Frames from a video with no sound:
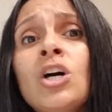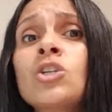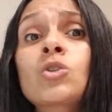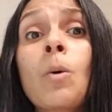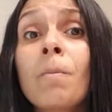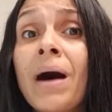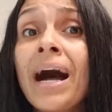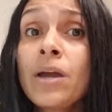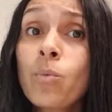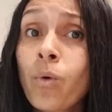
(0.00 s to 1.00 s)
So
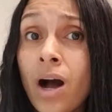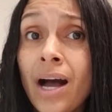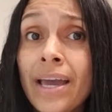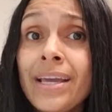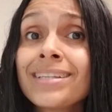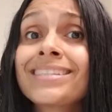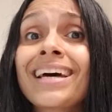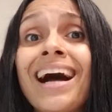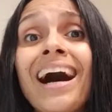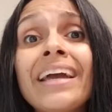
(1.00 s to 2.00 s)
my why is
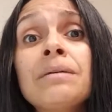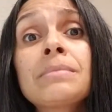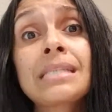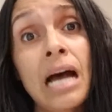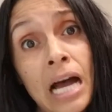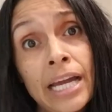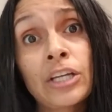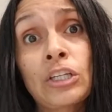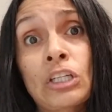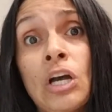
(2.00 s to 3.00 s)
that I am
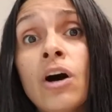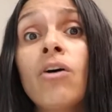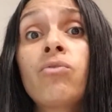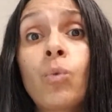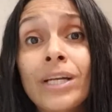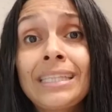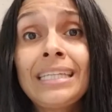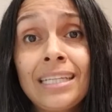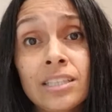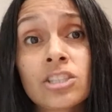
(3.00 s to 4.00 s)
tired of what the
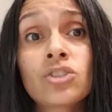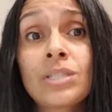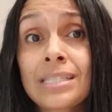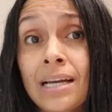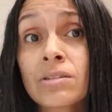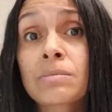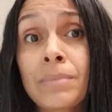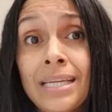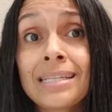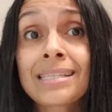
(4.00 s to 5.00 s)
industry tells
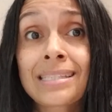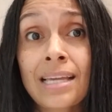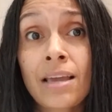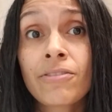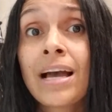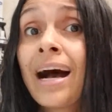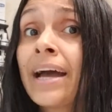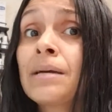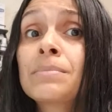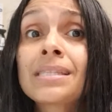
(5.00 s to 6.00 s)
me is safe. I
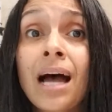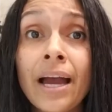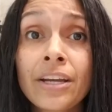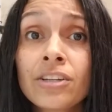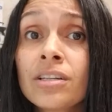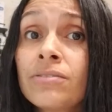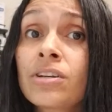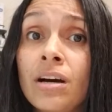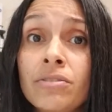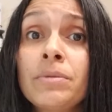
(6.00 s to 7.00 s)
am tired of
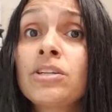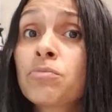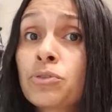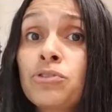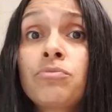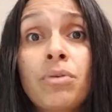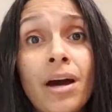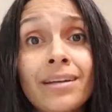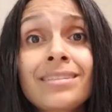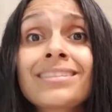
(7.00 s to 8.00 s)
government-approved
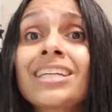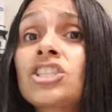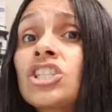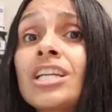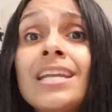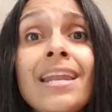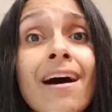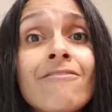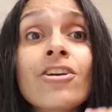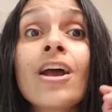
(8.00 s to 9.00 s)
products that should
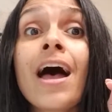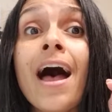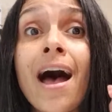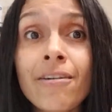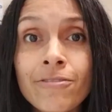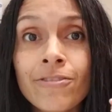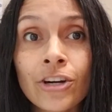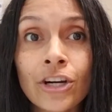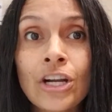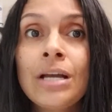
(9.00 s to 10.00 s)
never
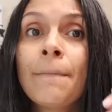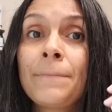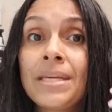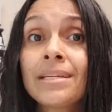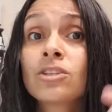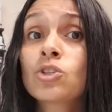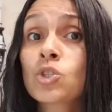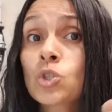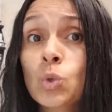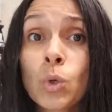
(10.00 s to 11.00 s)
ever be in the
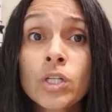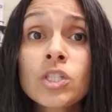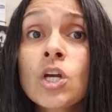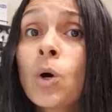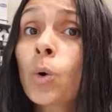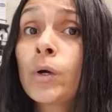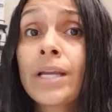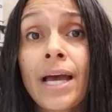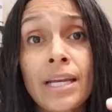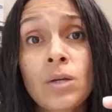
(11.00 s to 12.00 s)
stores or
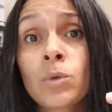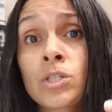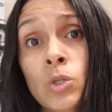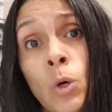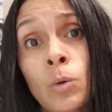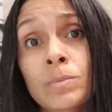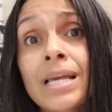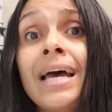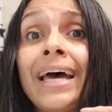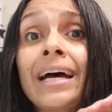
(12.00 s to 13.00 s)
in anyone's homes.
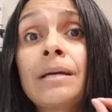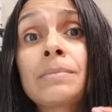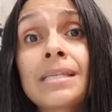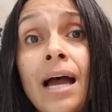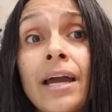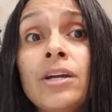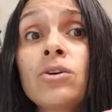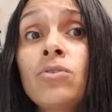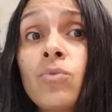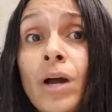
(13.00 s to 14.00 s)
And I am tired
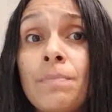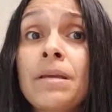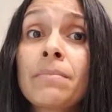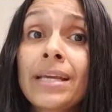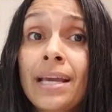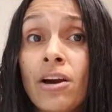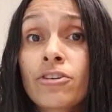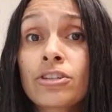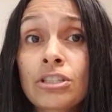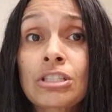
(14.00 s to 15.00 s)
of wiping my
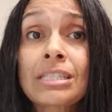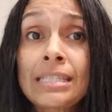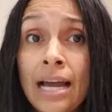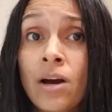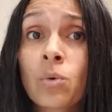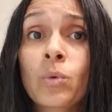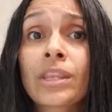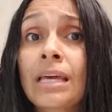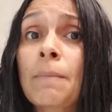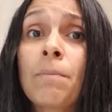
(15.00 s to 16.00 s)
counters down with
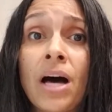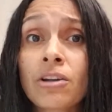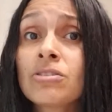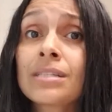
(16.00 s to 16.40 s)
like bottles